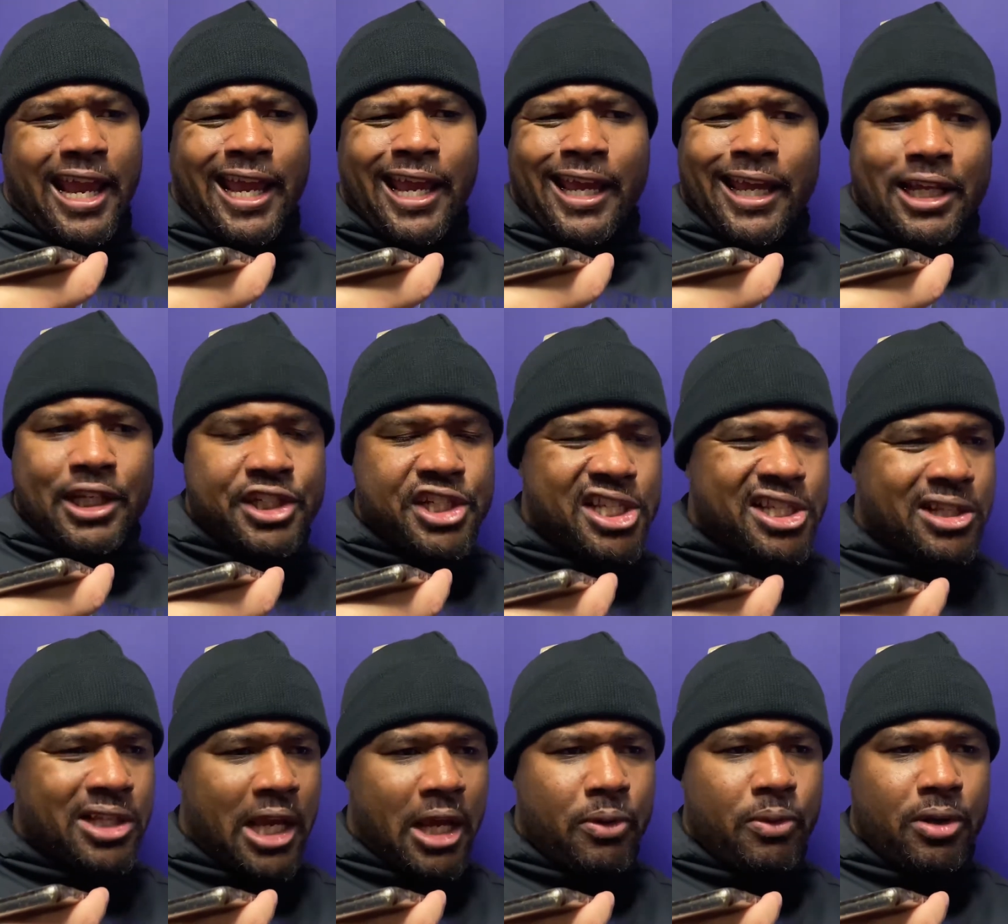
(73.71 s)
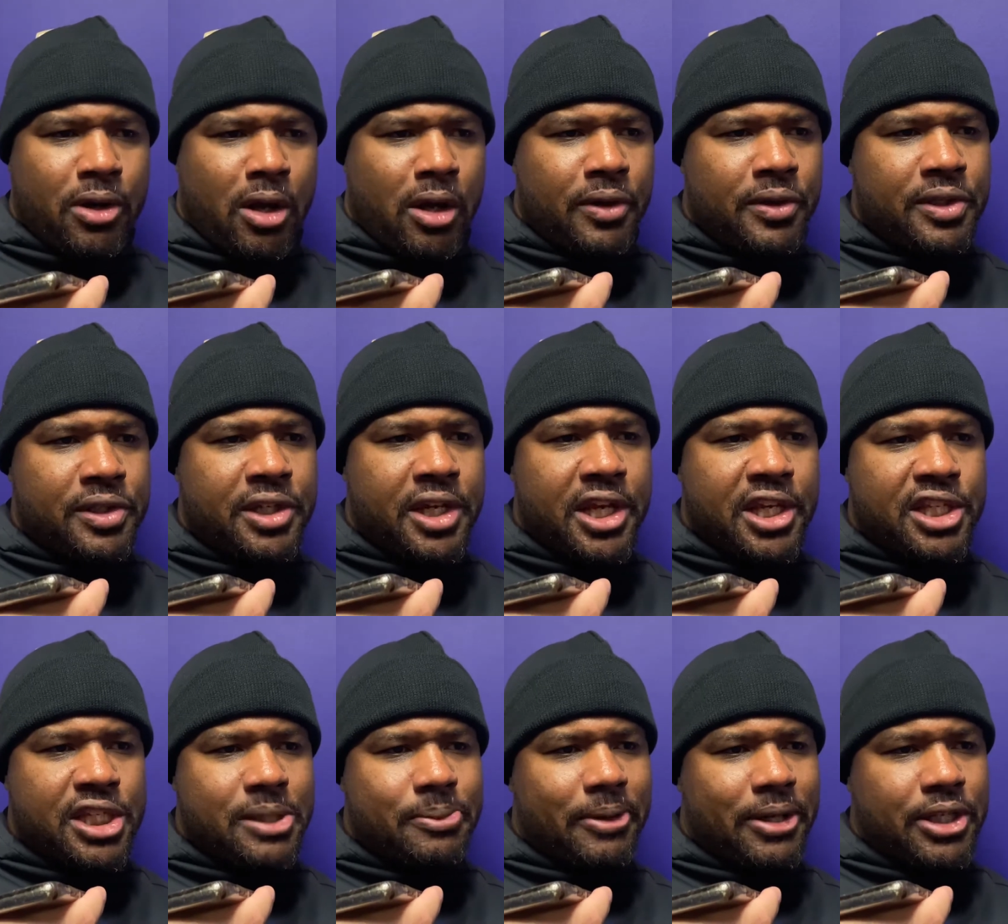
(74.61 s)
And just like with all these kids,
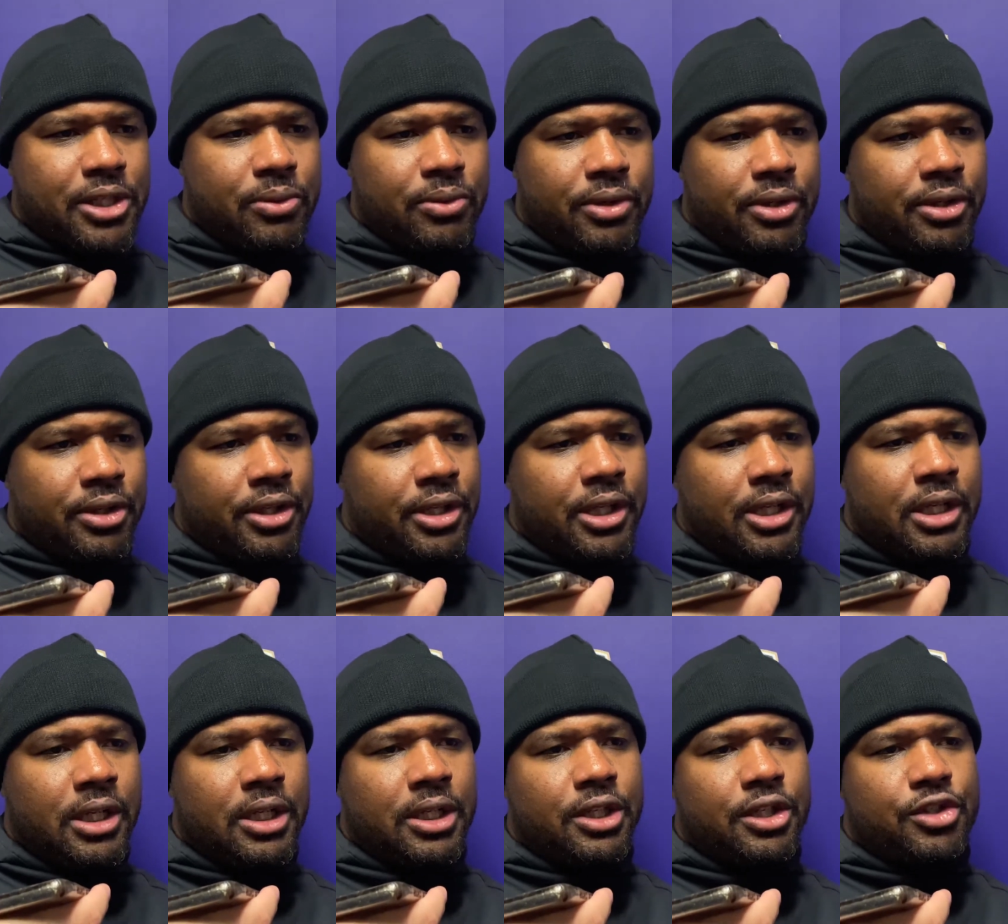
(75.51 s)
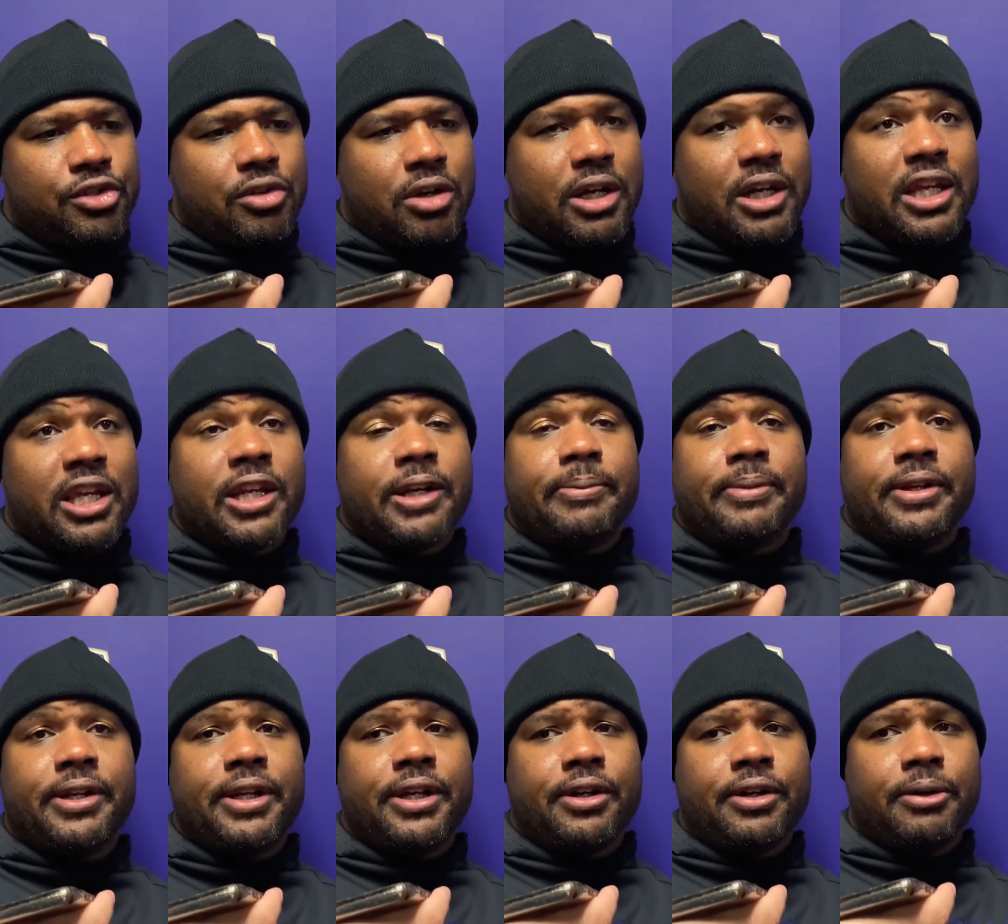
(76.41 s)
especially when they're young, you're trying to get them in
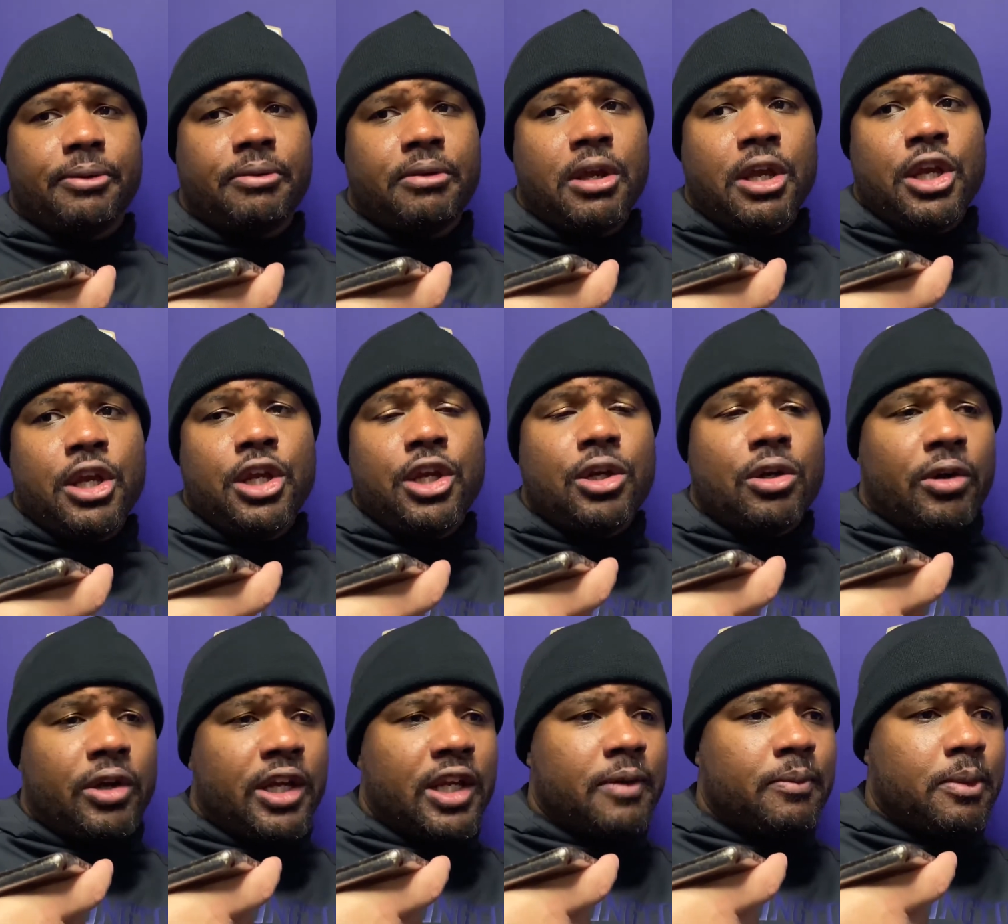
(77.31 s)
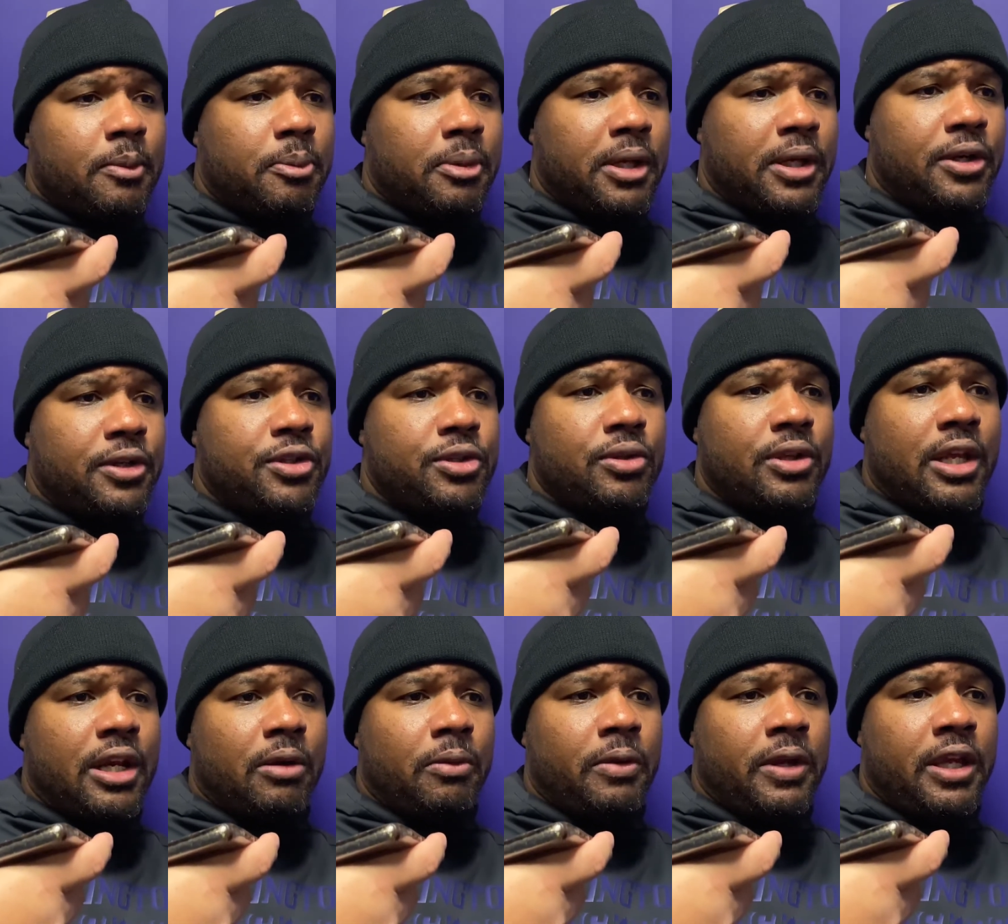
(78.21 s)
there and, you know, get them a play or two that
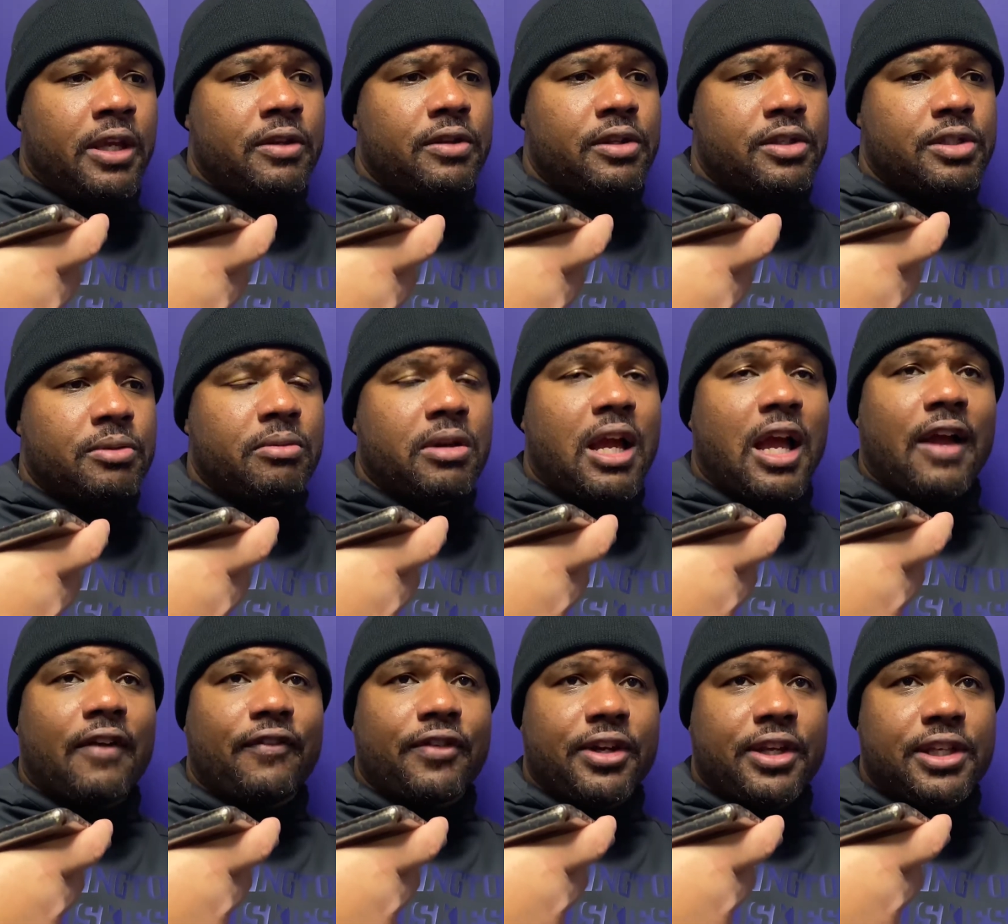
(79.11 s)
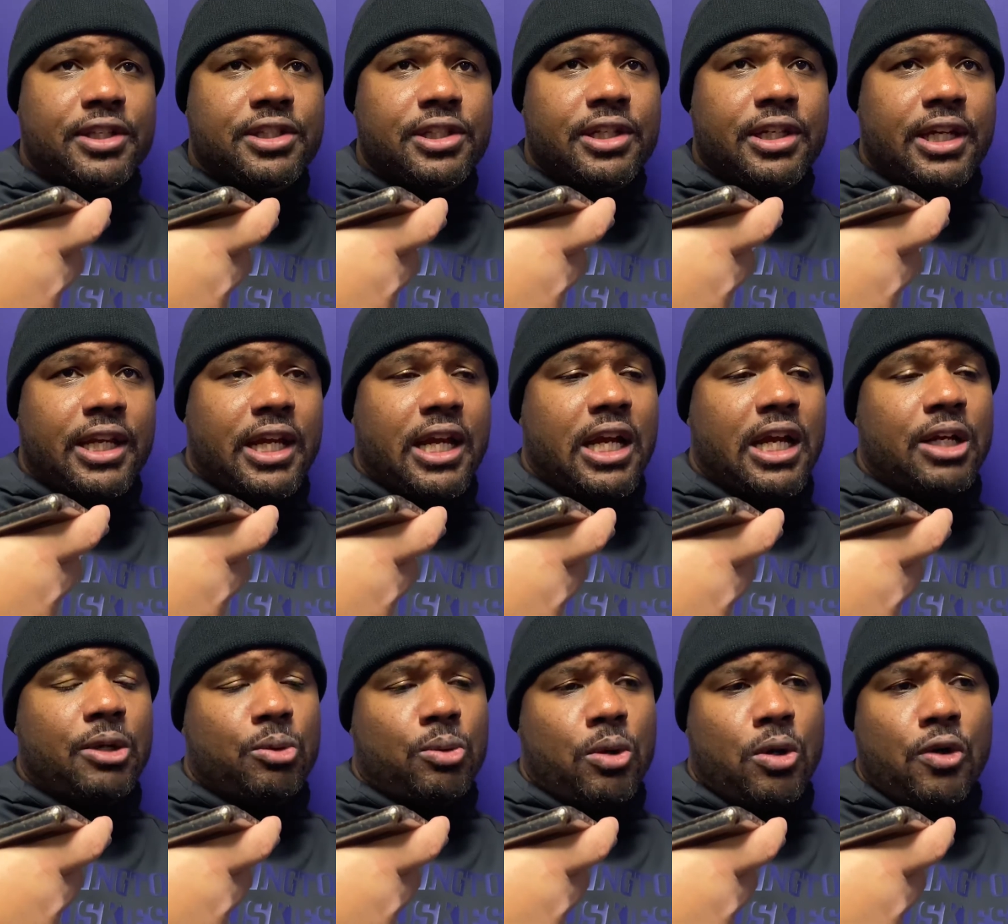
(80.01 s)
will get some confidence, and then they kind
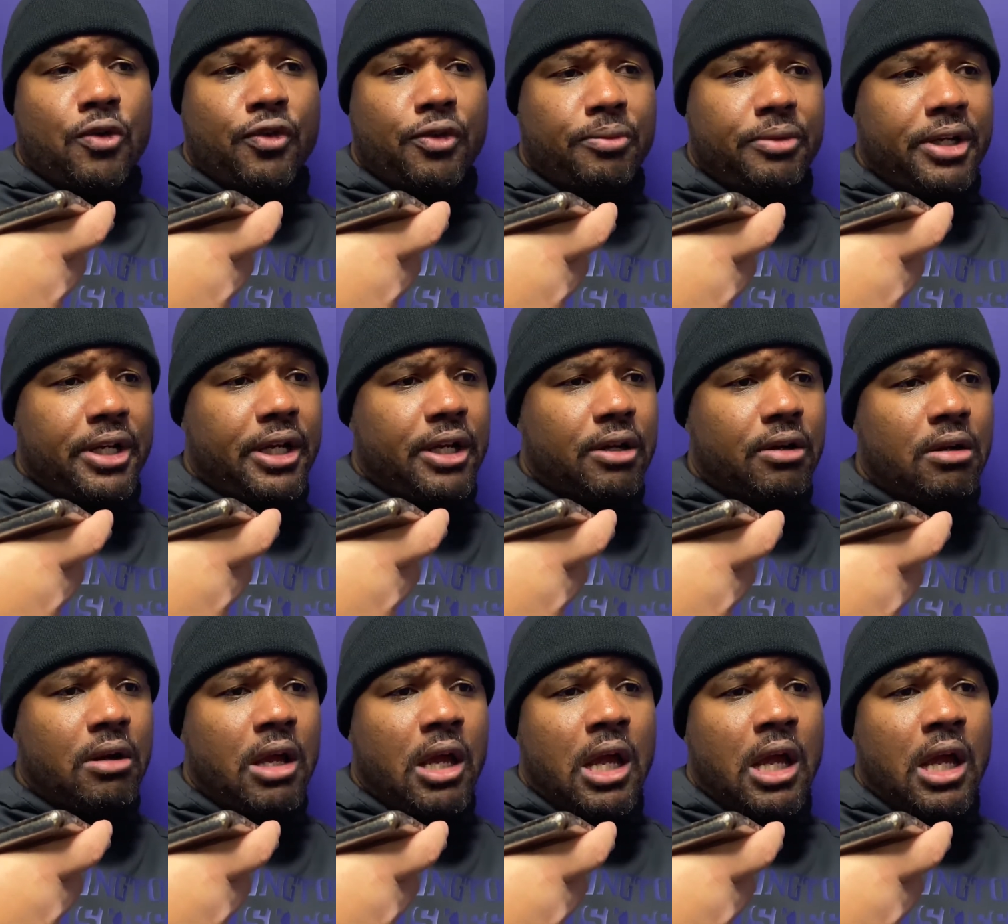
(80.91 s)
of roll from there.